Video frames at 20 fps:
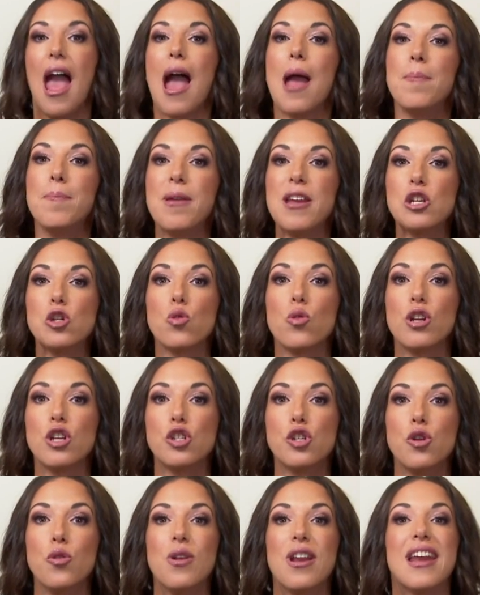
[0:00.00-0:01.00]
And be sure to
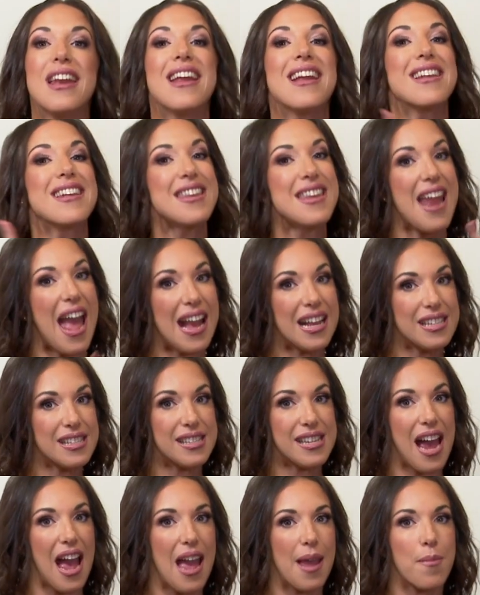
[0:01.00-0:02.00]
tune in
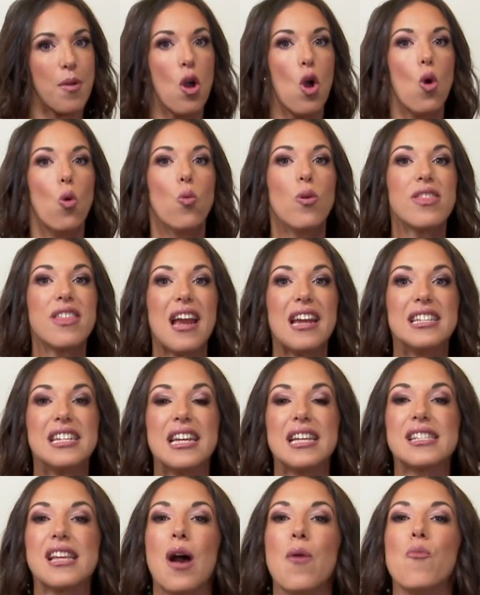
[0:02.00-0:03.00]
next time with
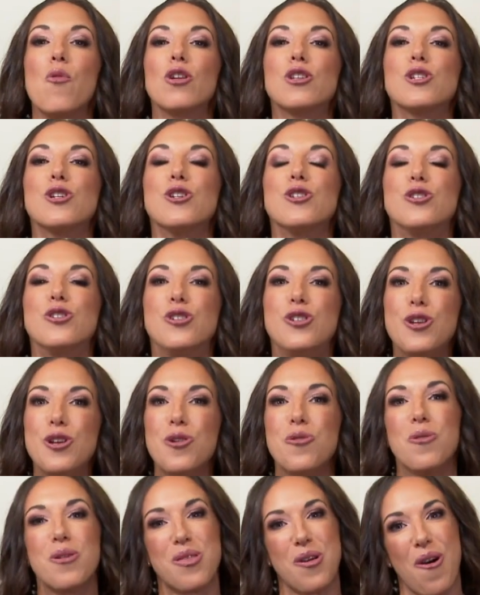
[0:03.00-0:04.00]
ideas on what to
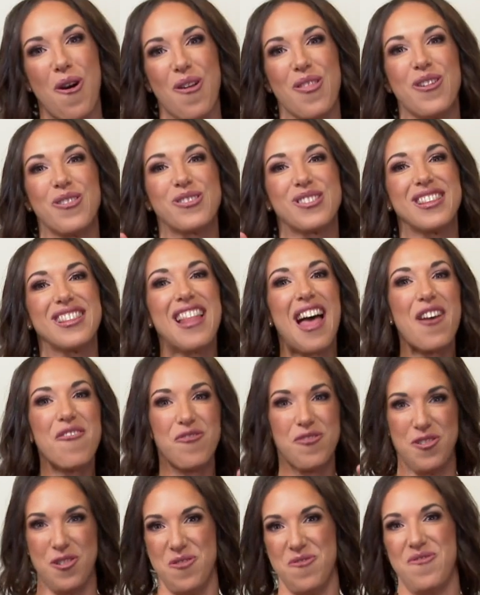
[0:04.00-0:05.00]
do with all those
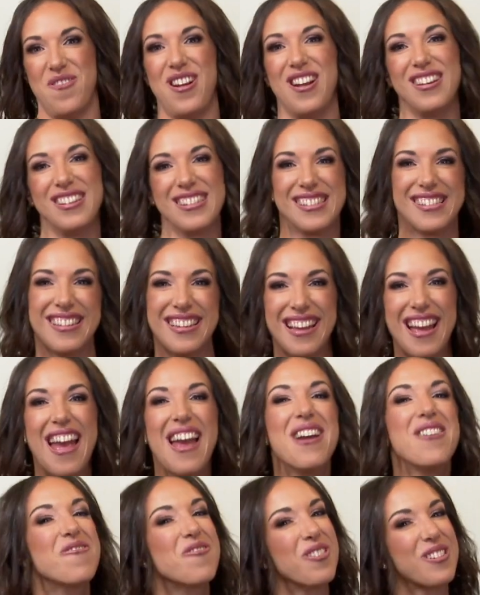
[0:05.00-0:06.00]
leftovers.
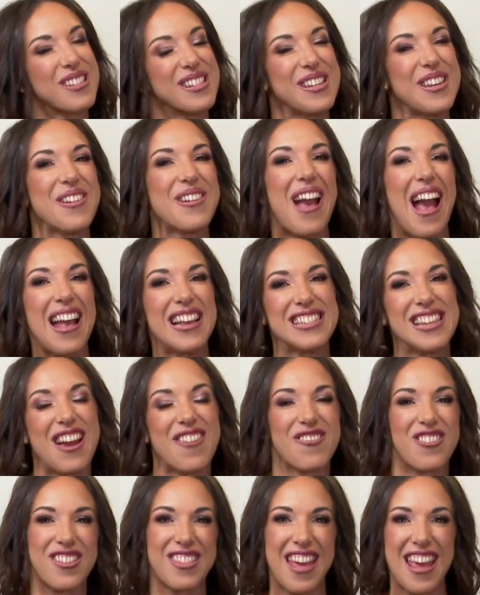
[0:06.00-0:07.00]
We'll see you guys
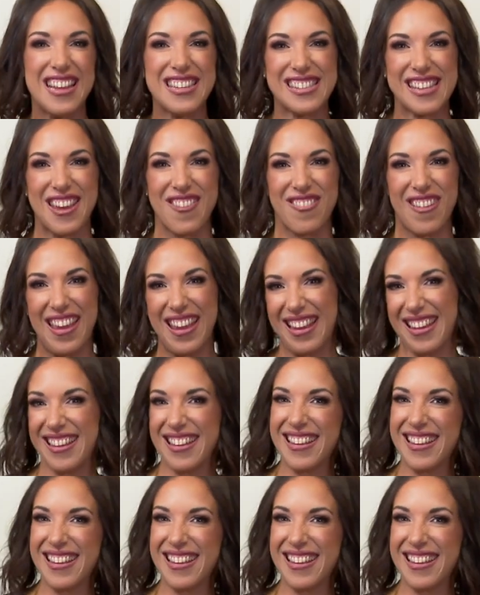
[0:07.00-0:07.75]
after Thanksgiving.